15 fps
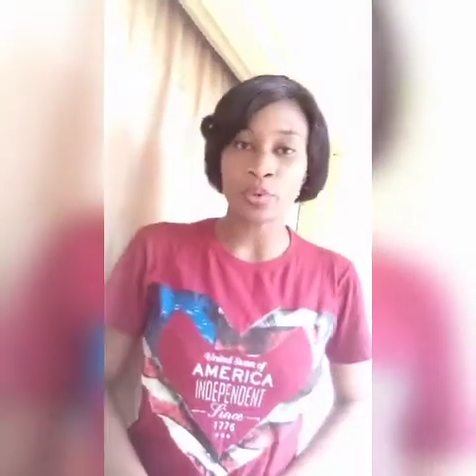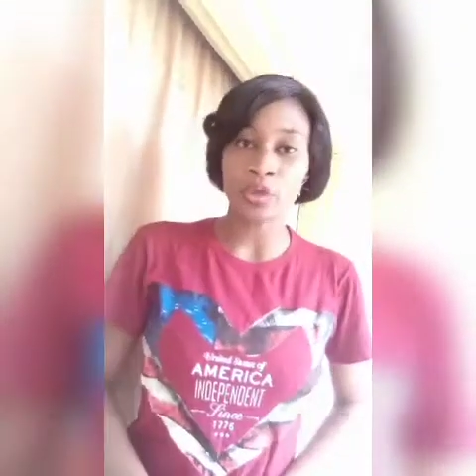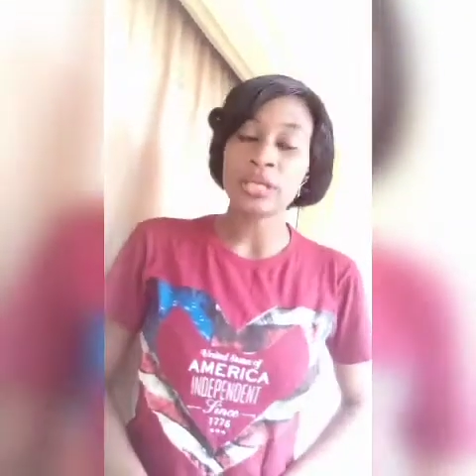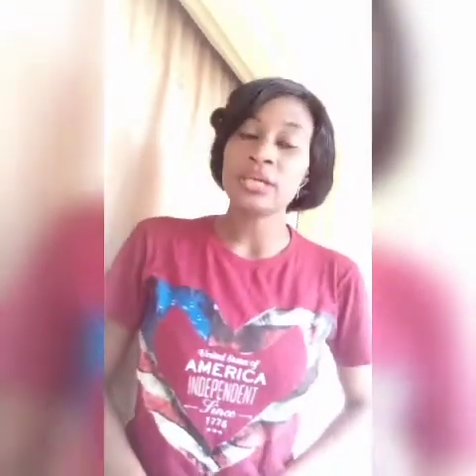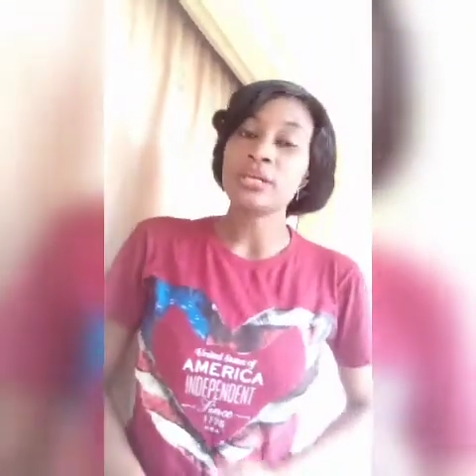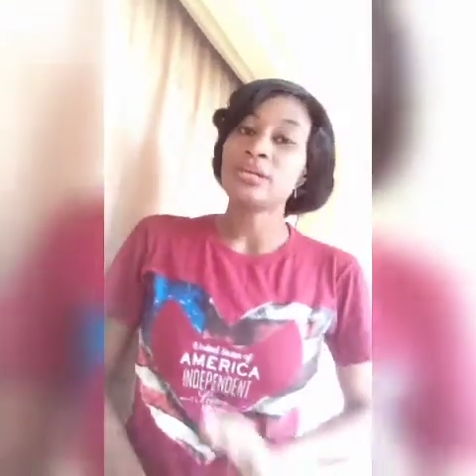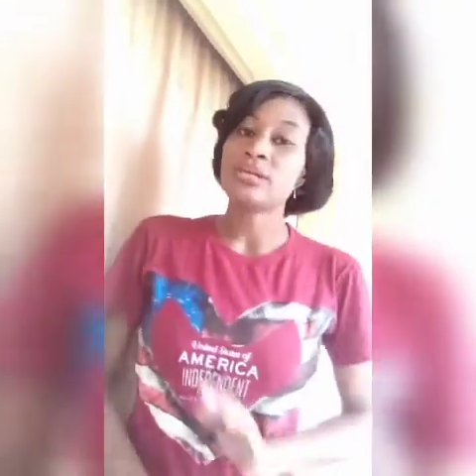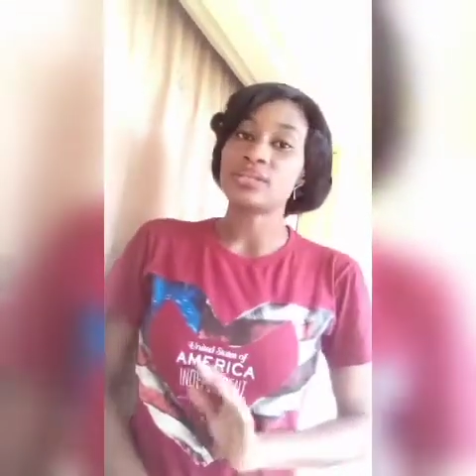But
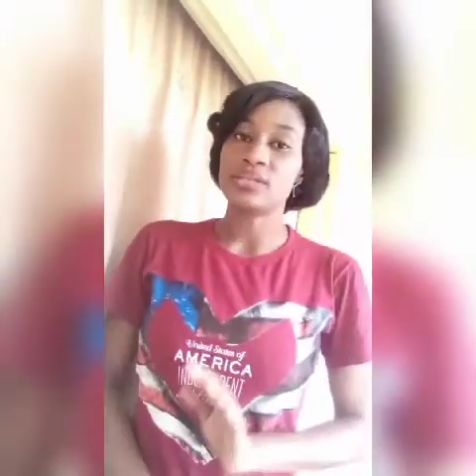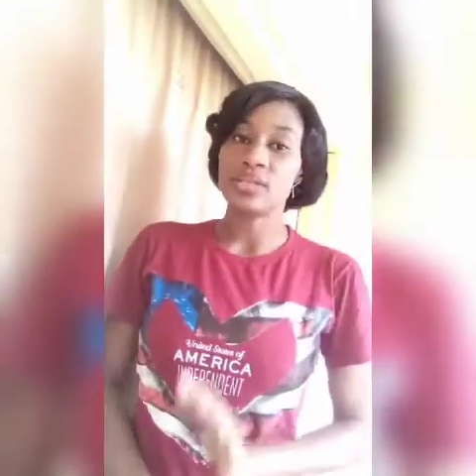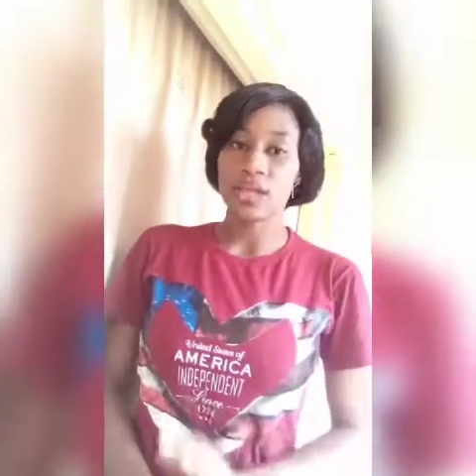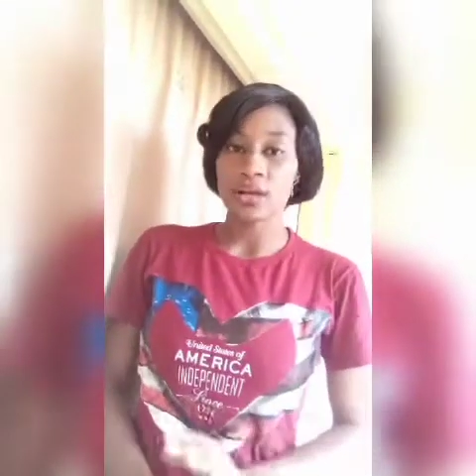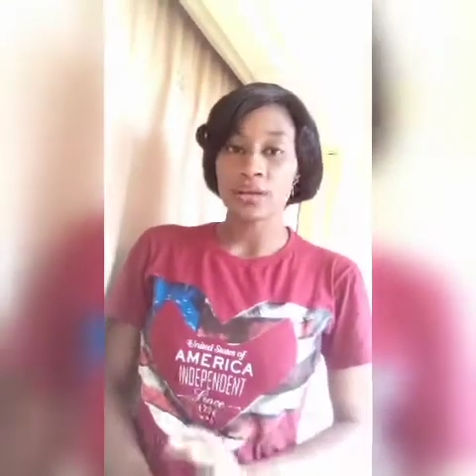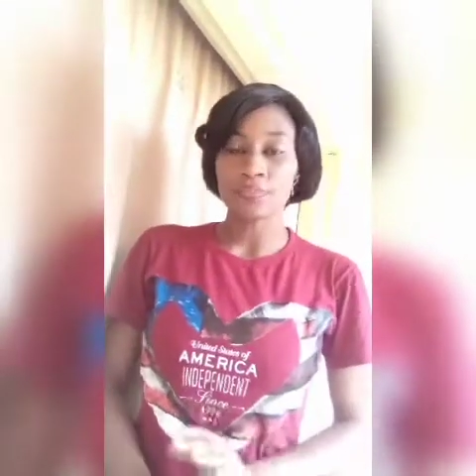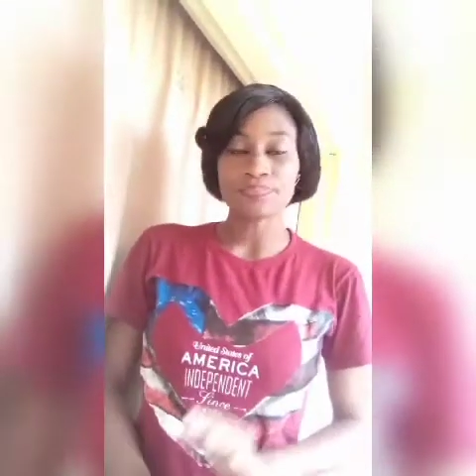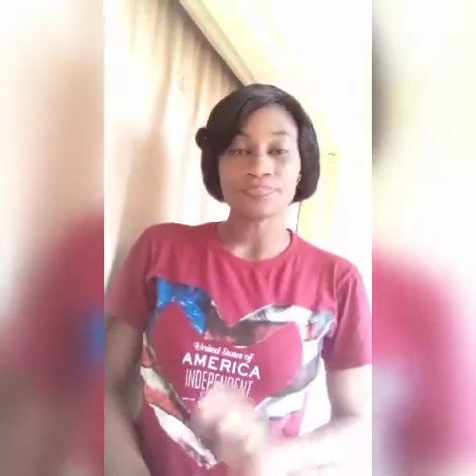
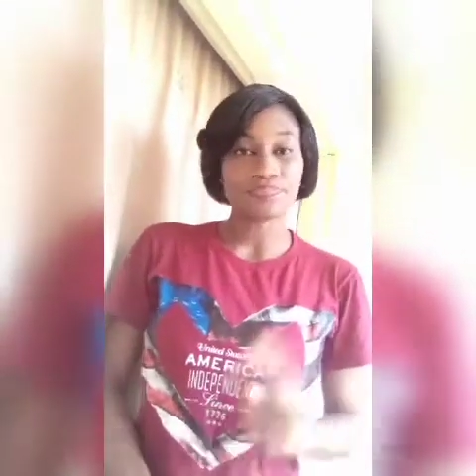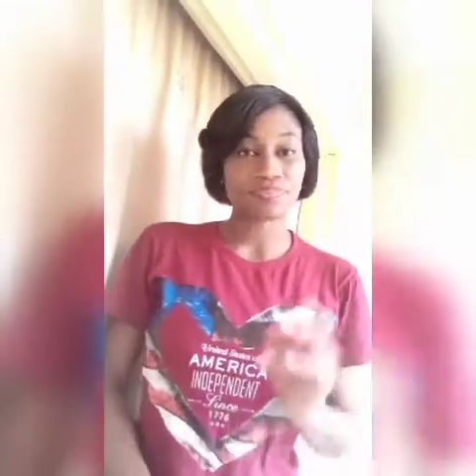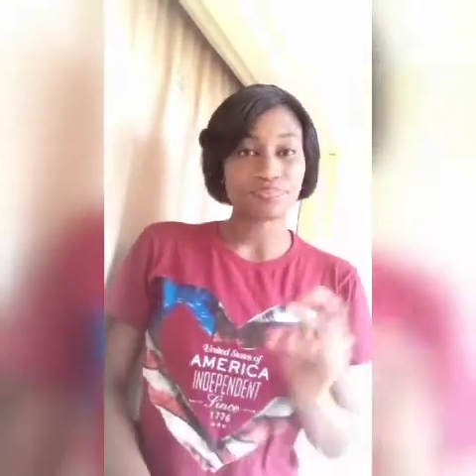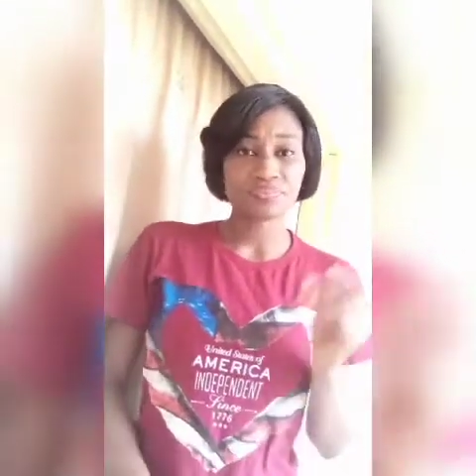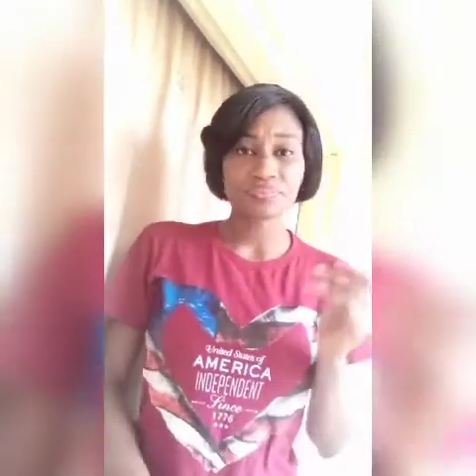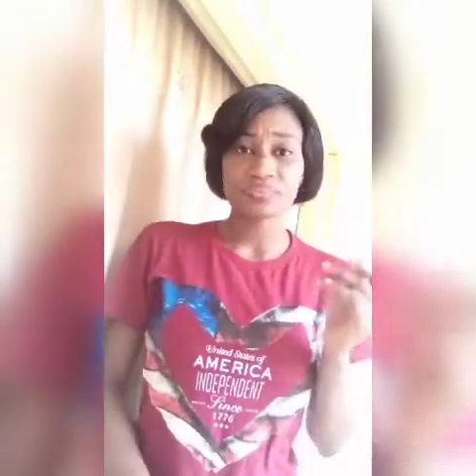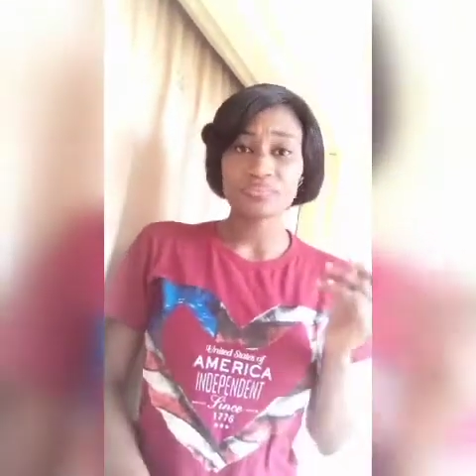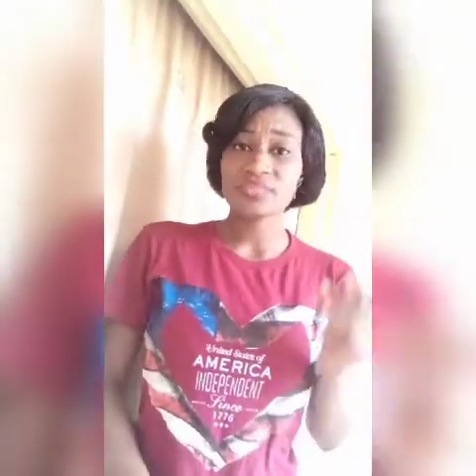then
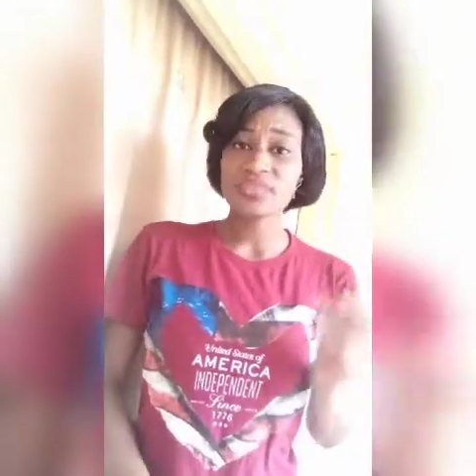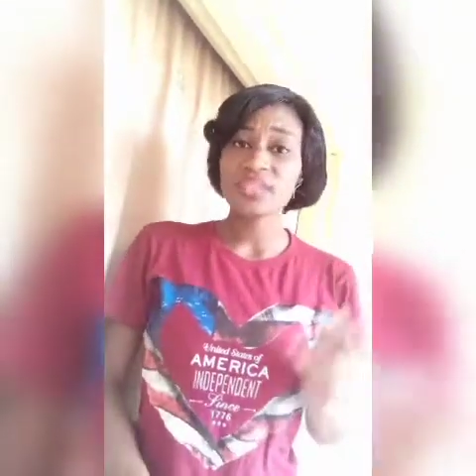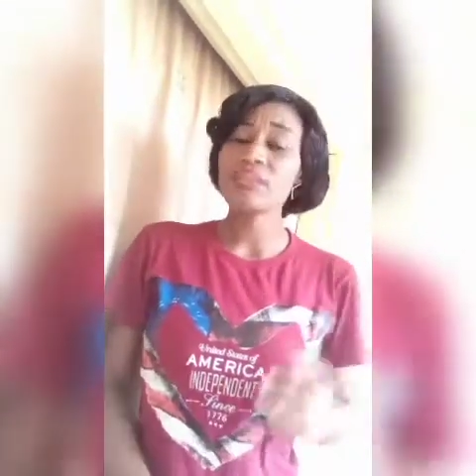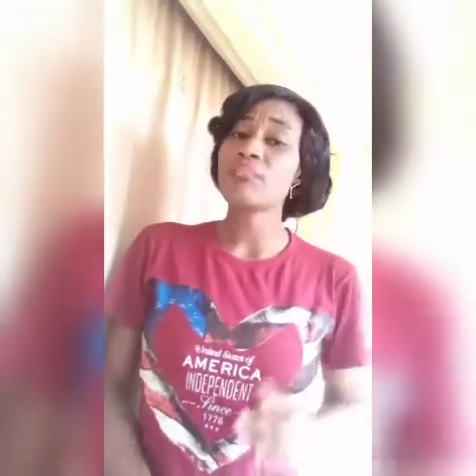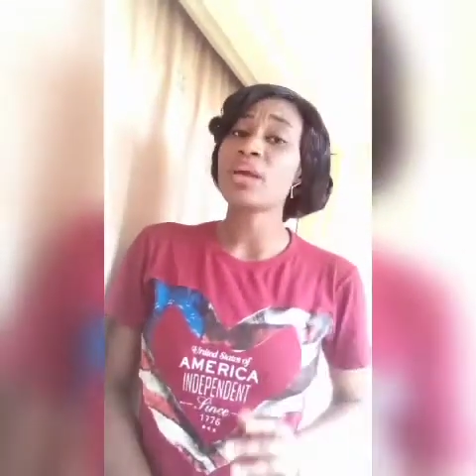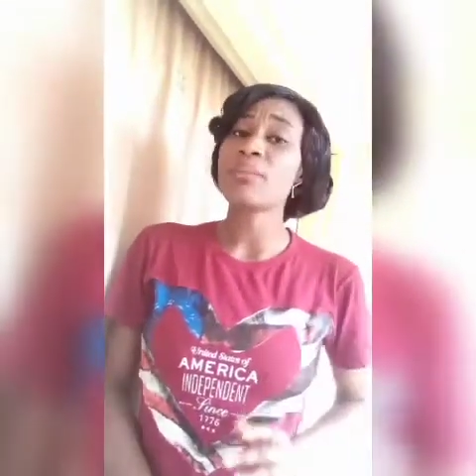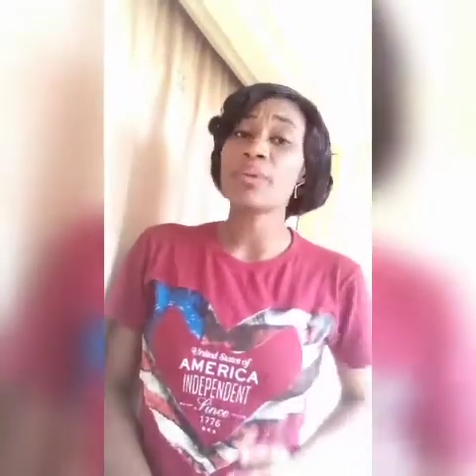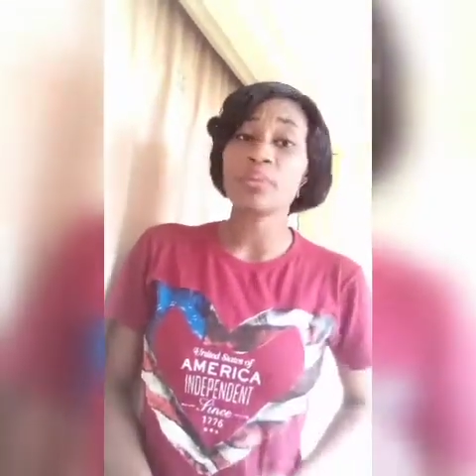my